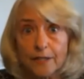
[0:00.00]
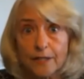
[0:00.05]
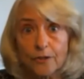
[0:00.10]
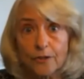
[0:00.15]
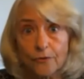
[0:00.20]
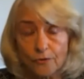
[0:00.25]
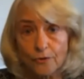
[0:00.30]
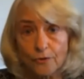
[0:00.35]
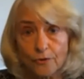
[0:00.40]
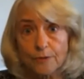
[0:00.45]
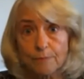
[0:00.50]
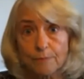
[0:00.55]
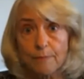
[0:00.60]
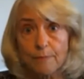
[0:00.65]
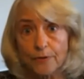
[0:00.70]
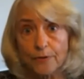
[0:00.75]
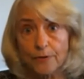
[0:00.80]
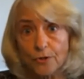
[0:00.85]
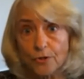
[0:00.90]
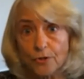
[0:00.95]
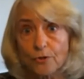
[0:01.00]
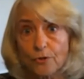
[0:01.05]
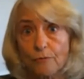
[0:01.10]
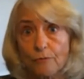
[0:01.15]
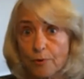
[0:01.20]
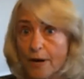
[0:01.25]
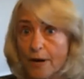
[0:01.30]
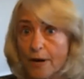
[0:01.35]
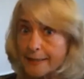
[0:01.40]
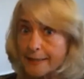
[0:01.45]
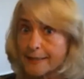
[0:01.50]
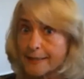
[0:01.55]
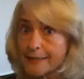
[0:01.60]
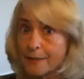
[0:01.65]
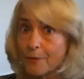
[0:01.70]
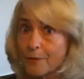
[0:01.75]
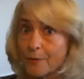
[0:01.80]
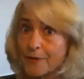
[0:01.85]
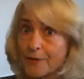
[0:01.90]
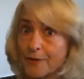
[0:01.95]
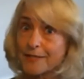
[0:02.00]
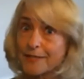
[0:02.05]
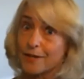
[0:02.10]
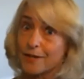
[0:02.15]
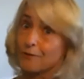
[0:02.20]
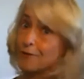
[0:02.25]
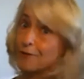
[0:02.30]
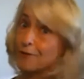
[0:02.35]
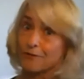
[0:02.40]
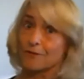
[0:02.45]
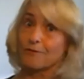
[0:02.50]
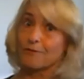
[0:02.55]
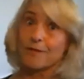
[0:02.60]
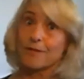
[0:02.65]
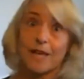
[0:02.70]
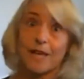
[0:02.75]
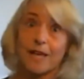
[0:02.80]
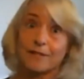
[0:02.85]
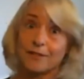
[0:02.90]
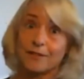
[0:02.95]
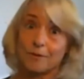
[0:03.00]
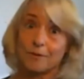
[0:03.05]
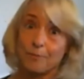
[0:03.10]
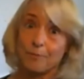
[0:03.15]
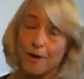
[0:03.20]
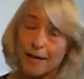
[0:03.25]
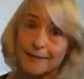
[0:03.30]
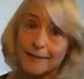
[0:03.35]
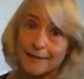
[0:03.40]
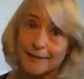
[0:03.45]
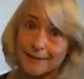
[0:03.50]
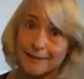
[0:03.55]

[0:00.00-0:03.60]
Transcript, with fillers: in the first month or two of pregnancy when they don't even realize they're pregnant.